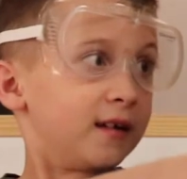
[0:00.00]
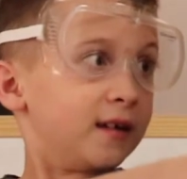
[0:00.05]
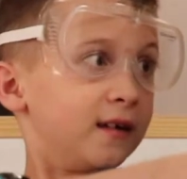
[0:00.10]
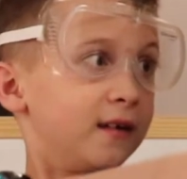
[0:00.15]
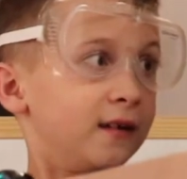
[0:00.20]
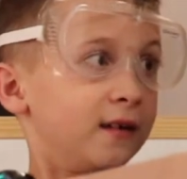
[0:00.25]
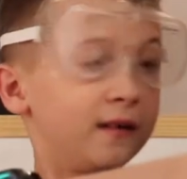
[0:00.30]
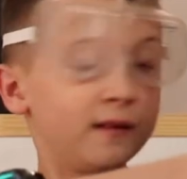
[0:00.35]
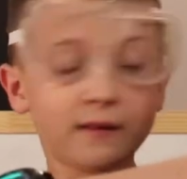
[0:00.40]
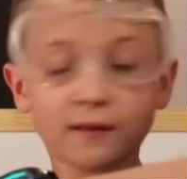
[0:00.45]

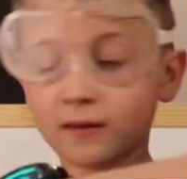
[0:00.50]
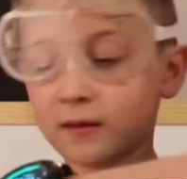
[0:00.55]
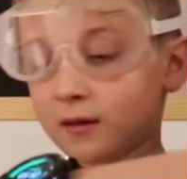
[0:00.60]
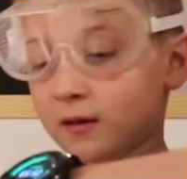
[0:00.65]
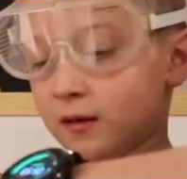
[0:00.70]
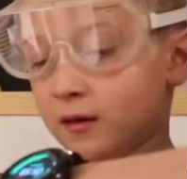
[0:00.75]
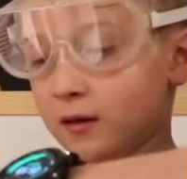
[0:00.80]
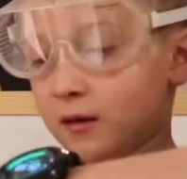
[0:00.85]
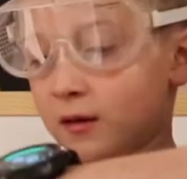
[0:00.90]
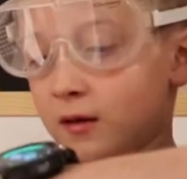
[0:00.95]
Yeah, and if you
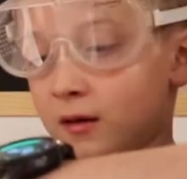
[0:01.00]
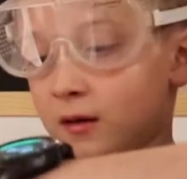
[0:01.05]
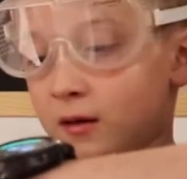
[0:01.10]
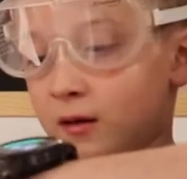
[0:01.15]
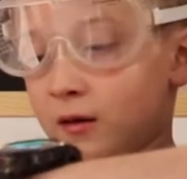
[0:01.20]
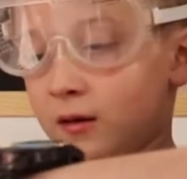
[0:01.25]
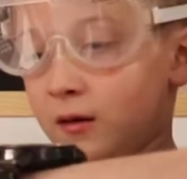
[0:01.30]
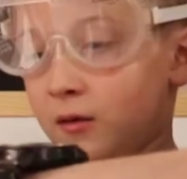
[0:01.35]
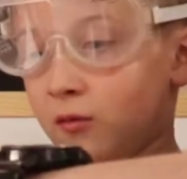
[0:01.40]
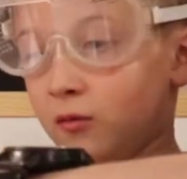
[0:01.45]
remember the
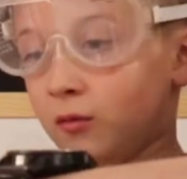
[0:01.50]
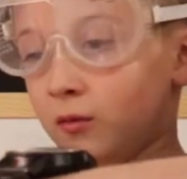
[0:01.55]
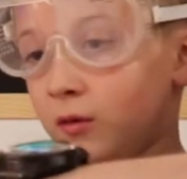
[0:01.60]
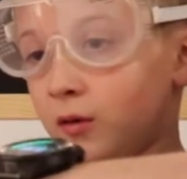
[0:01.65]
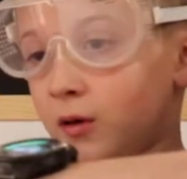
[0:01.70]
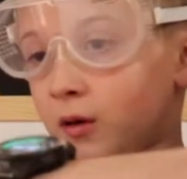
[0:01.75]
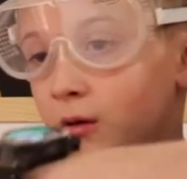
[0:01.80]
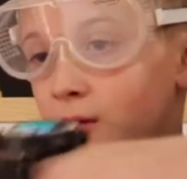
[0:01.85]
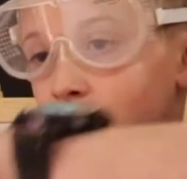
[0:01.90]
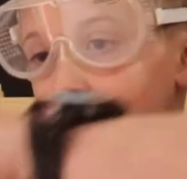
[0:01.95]
oobleck
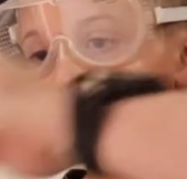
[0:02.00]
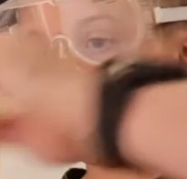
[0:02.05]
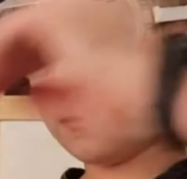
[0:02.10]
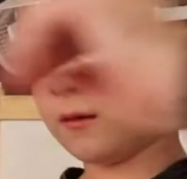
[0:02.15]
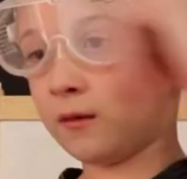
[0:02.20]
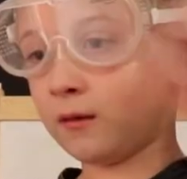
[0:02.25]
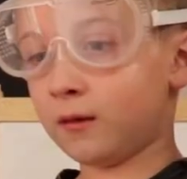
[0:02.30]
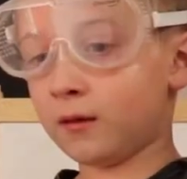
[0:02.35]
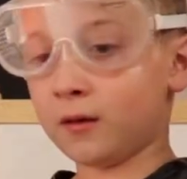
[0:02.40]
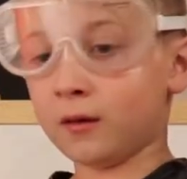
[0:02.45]
video we
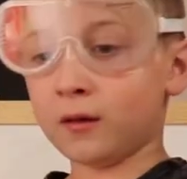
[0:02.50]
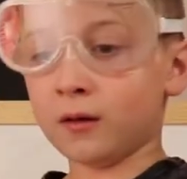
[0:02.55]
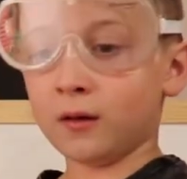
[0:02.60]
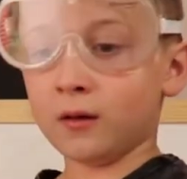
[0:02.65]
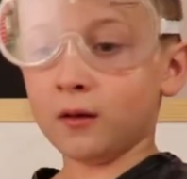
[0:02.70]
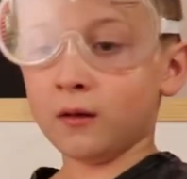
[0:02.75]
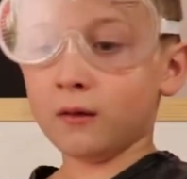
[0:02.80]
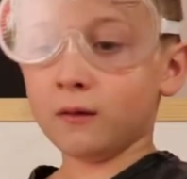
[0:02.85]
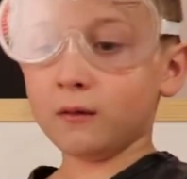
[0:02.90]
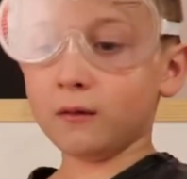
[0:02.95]
did, we
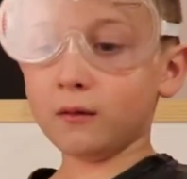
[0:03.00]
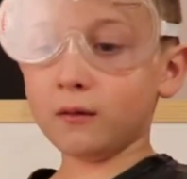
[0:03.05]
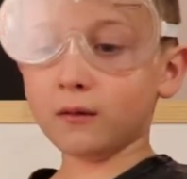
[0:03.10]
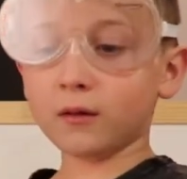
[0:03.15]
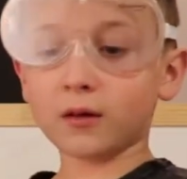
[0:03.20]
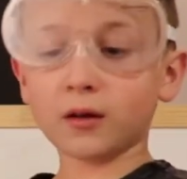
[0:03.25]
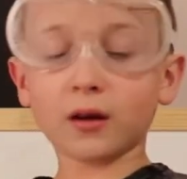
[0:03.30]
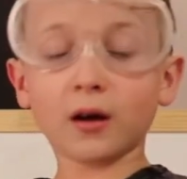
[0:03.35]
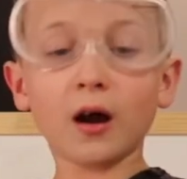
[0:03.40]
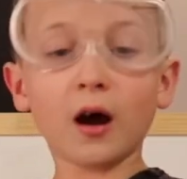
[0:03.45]
didn't have
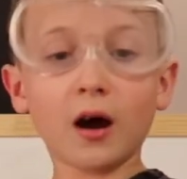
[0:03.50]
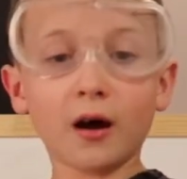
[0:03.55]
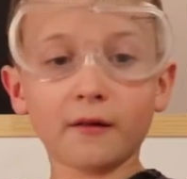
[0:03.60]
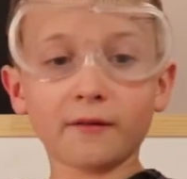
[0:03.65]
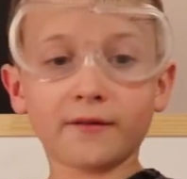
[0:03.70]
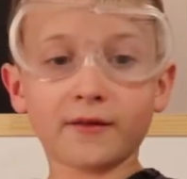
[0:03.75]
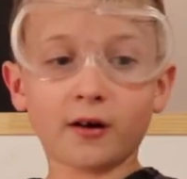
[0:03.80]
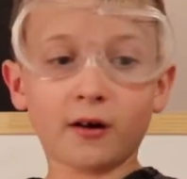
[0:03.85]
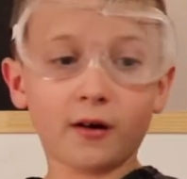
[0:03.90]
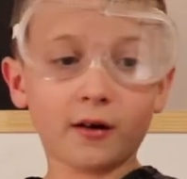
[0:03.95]
gloves
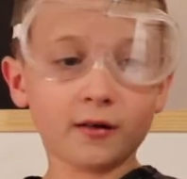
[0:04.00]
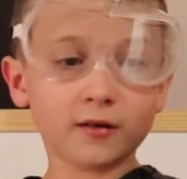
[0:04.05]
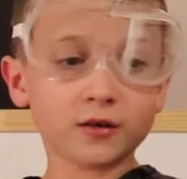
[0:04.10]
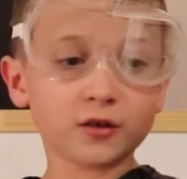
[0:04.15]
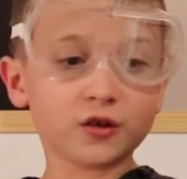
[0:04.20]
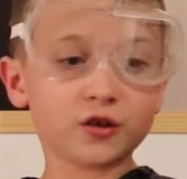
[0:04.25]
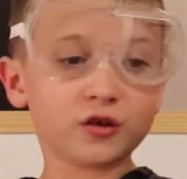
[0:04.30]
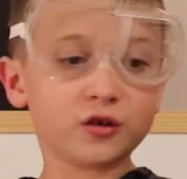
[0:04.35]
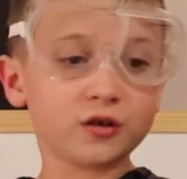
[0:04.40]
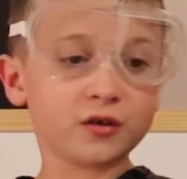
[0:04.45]
on, and
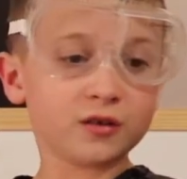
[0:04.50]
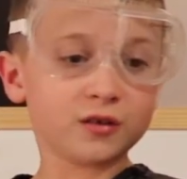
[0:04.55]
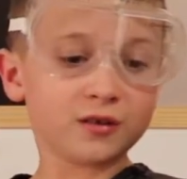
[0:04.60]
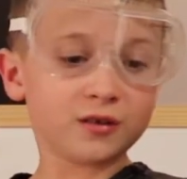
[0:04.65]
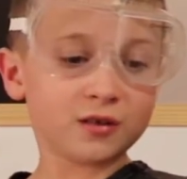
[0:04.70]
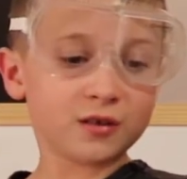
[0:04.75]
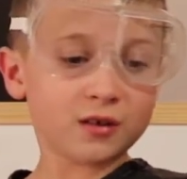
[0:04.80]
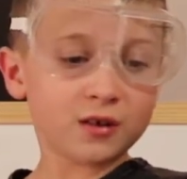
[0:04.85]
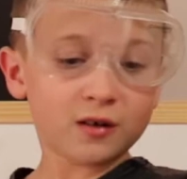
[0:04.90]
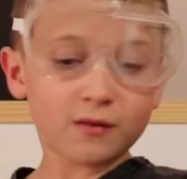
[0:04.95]
what happened?